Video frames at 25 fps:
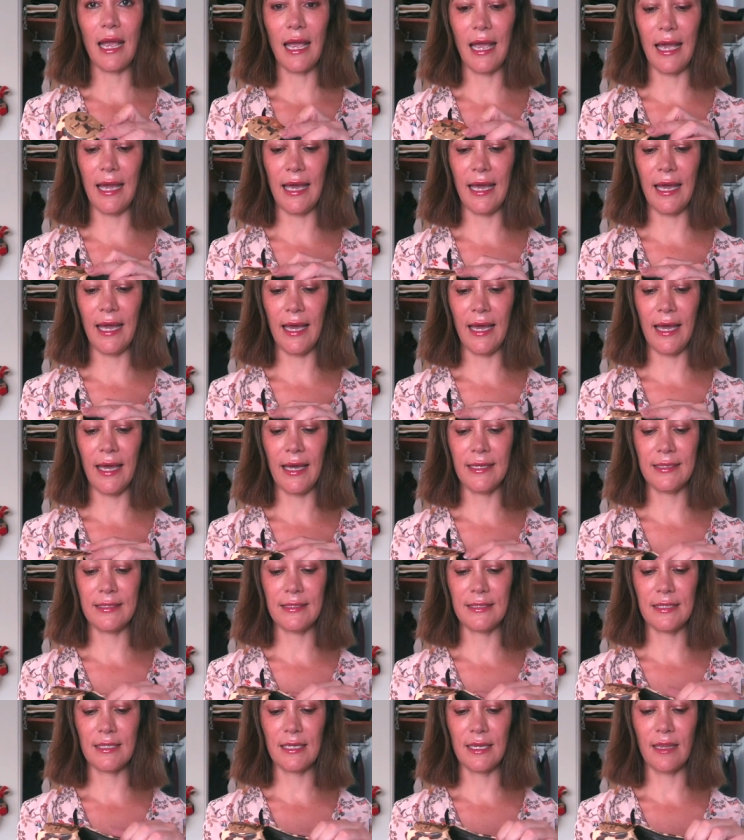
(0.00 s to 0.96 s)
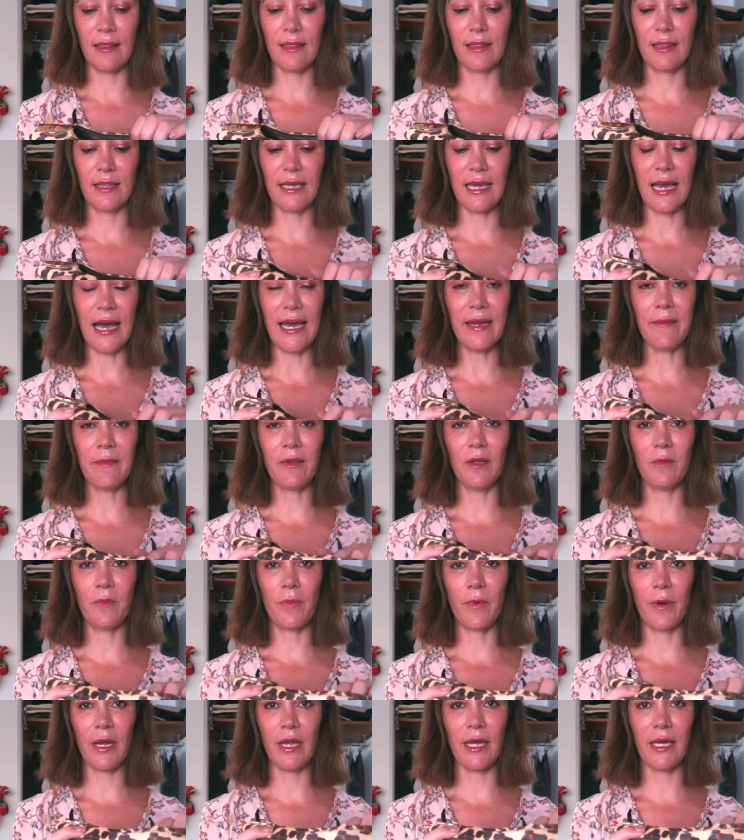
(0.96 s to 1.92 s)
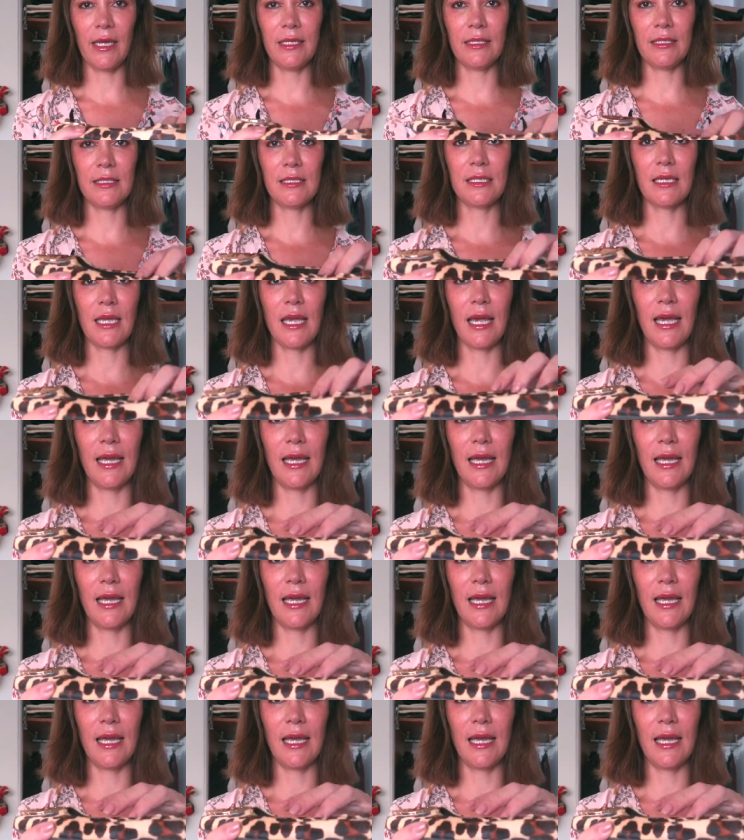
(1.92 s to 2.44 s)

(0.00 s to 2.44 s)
and the animal print.